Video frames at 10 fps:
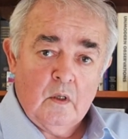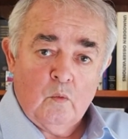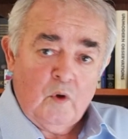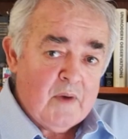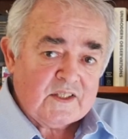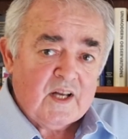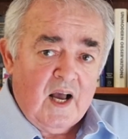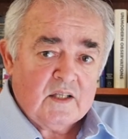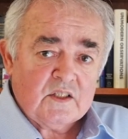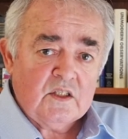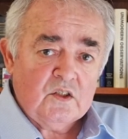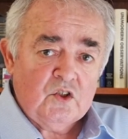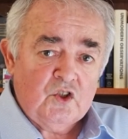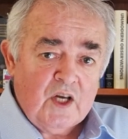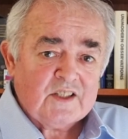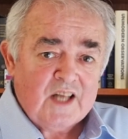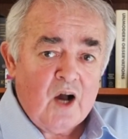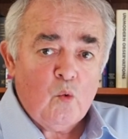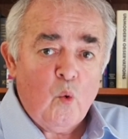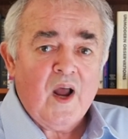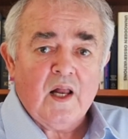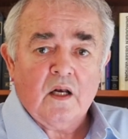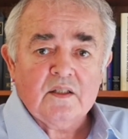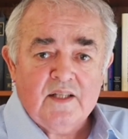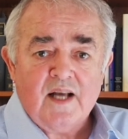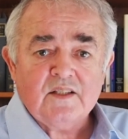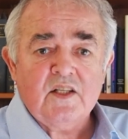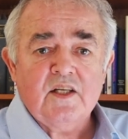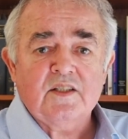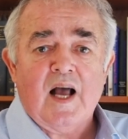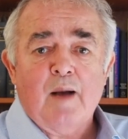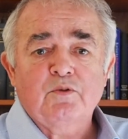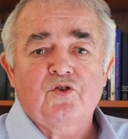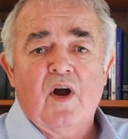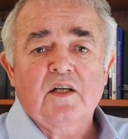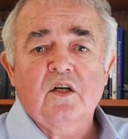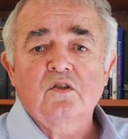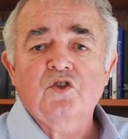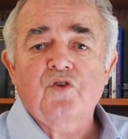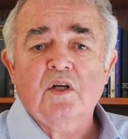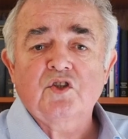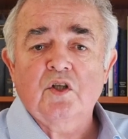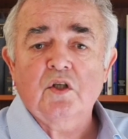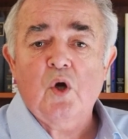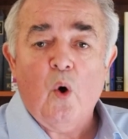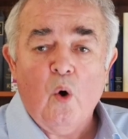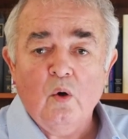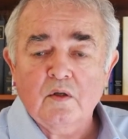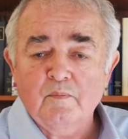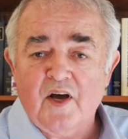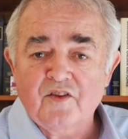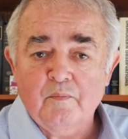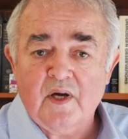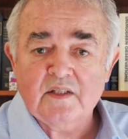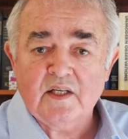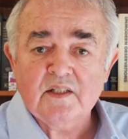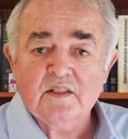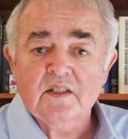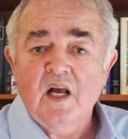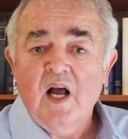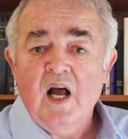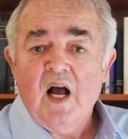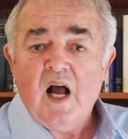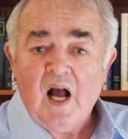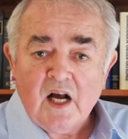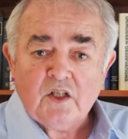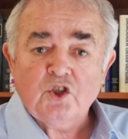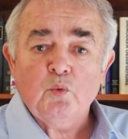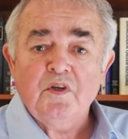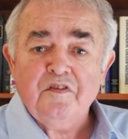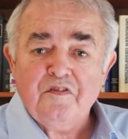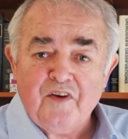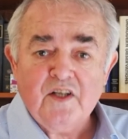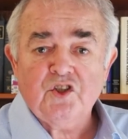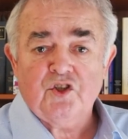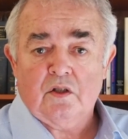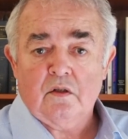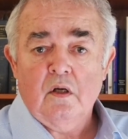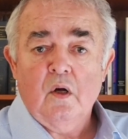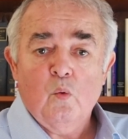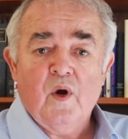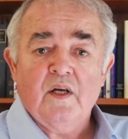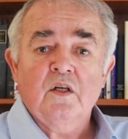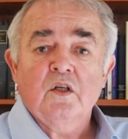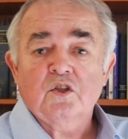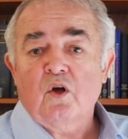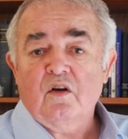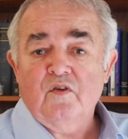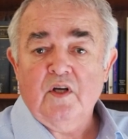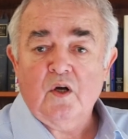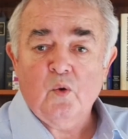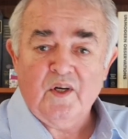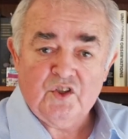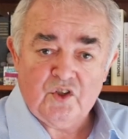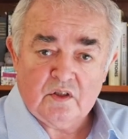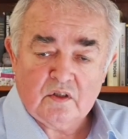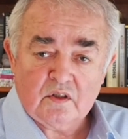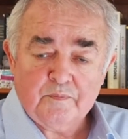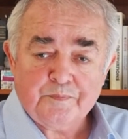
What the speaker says: We must ask, just how well does this abstract construction called mathematics actually function when solving equations?